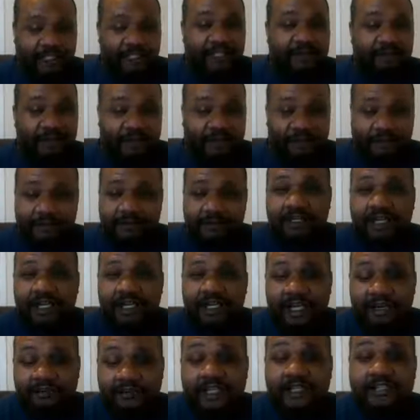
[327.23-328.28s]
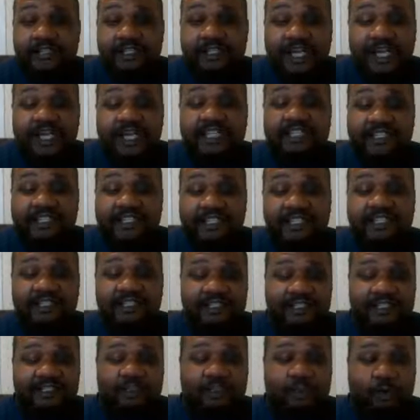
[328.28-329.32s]
Agreed. If there's anything
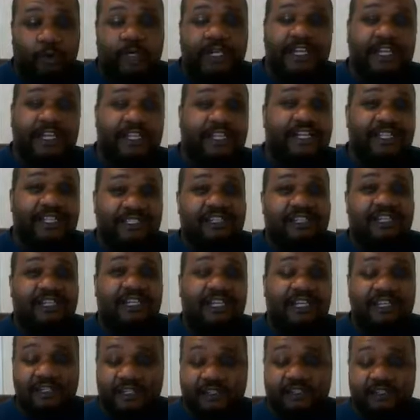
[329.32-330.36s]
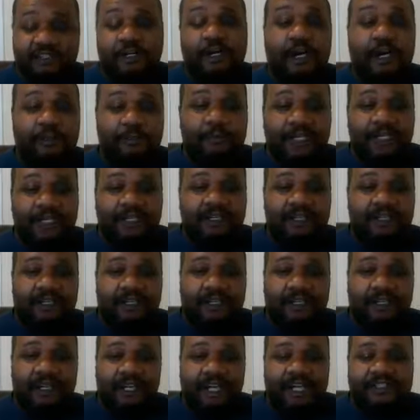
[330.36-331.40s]
that 2019 has taught me,
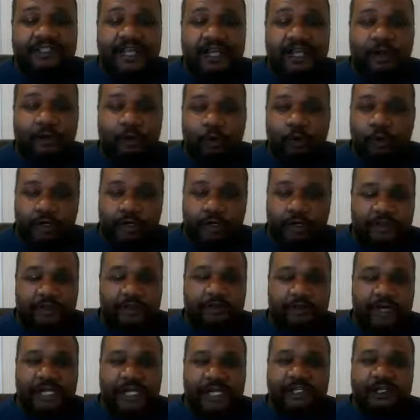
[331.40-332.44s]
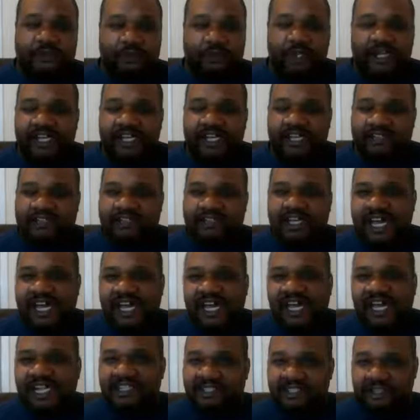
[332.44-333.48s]
is that one of the best ways to
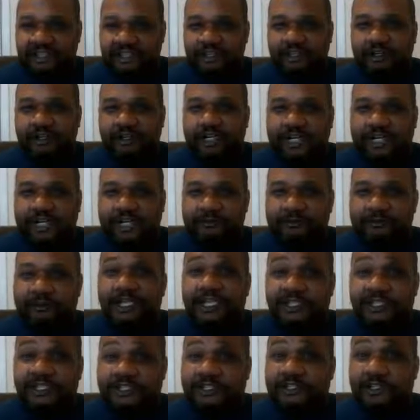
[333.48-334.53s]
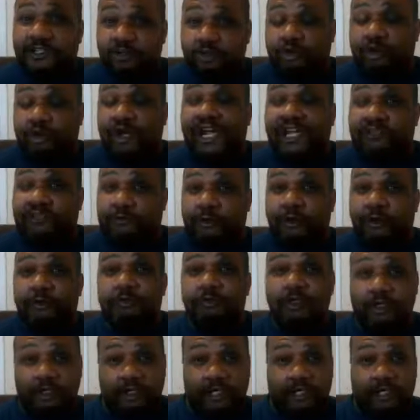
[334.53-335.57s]
add to your life is to subtract from
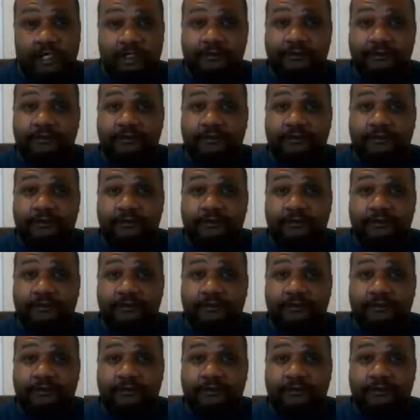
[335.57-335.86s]
your life.